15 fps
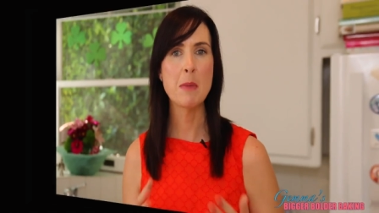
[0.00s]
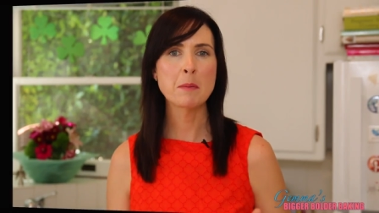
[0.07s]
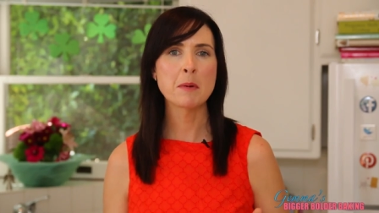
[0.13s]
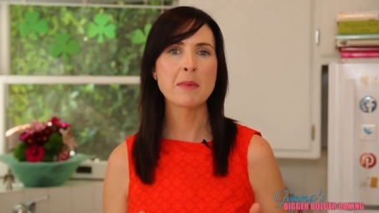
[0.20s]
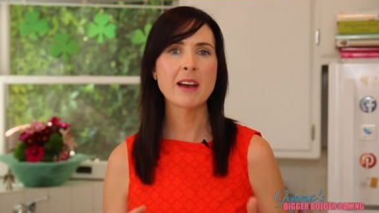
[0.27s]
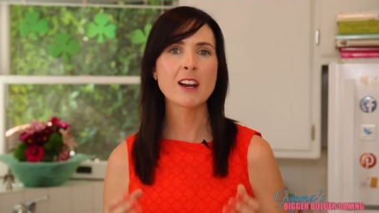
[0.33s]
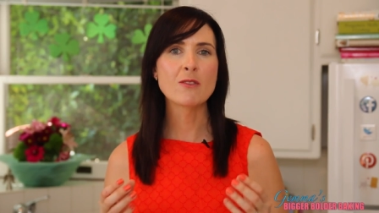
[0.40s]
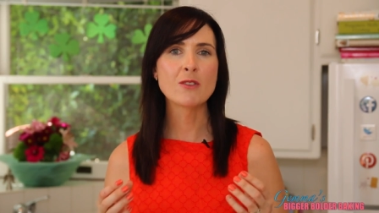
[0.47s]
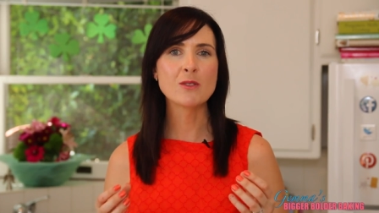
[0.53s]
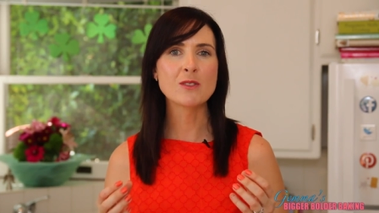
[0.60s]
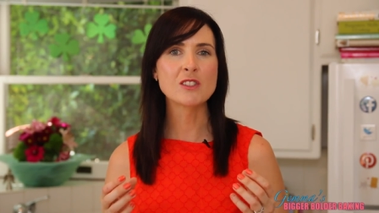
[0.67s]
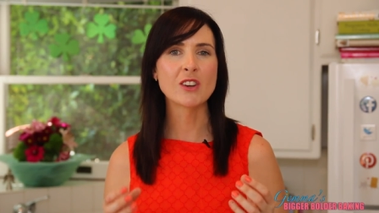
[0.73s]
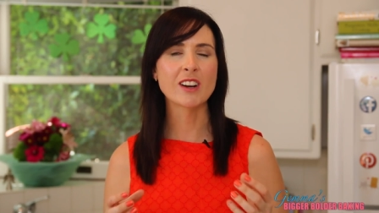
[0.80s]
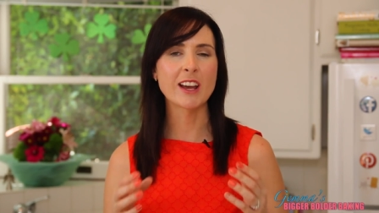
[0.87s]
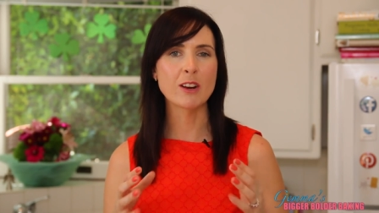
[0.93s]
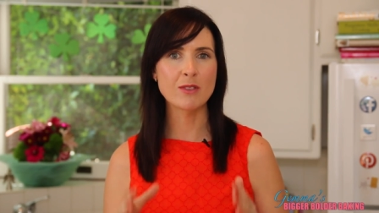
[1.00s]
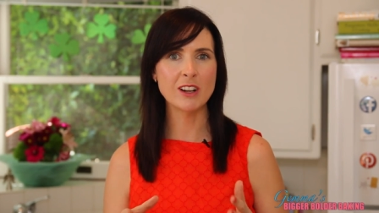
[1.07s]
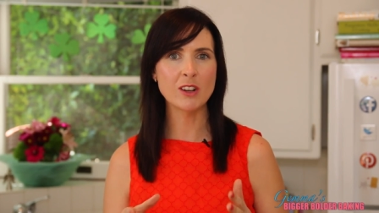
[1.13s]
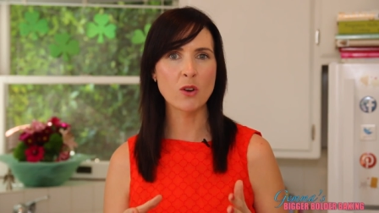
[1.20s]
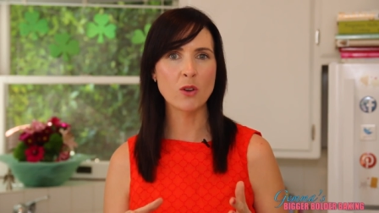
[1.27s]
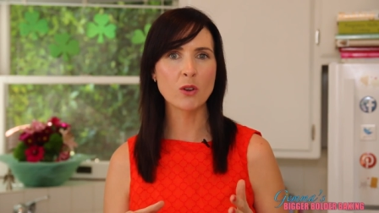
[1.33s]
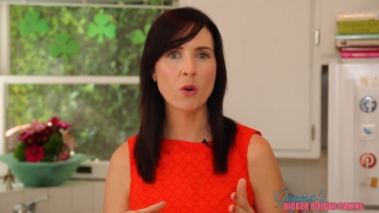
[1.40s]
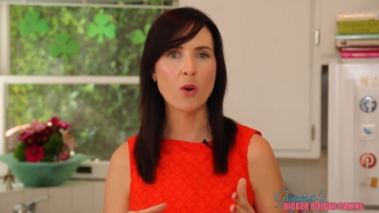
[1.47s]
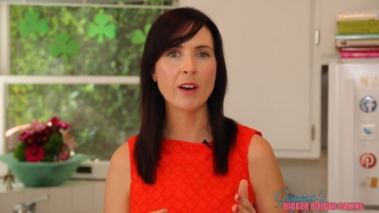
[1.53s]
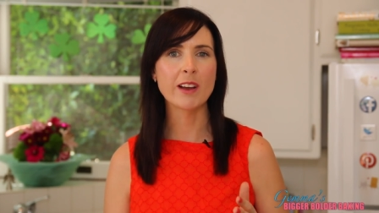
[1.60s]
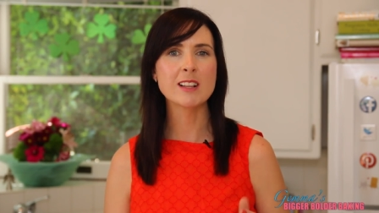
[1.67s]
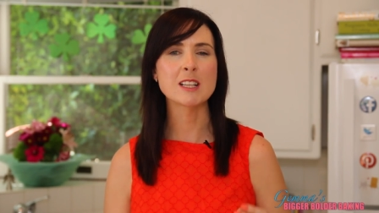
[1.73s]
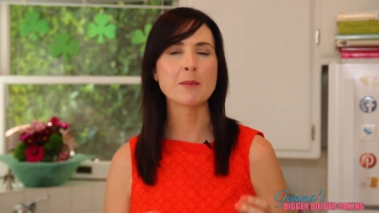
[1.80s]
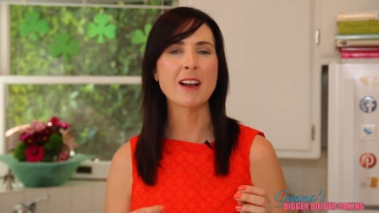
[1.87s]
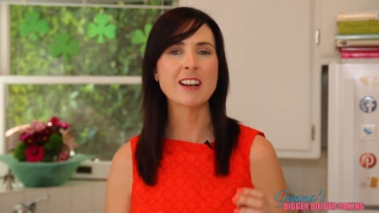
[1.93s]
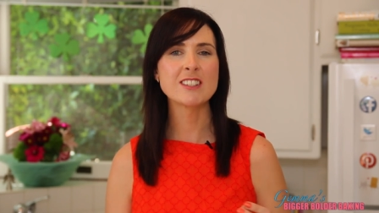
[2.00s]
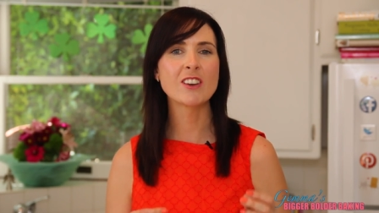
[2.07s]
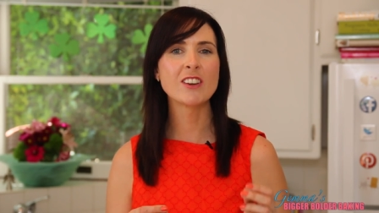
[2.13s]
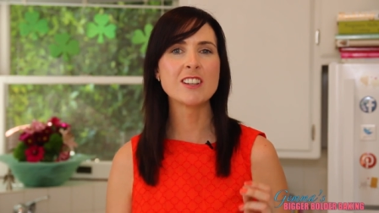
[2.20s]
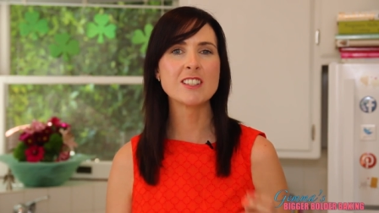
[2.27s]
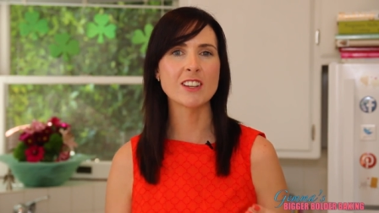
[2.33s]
make my macaroons look like real gold coins, I'm actually going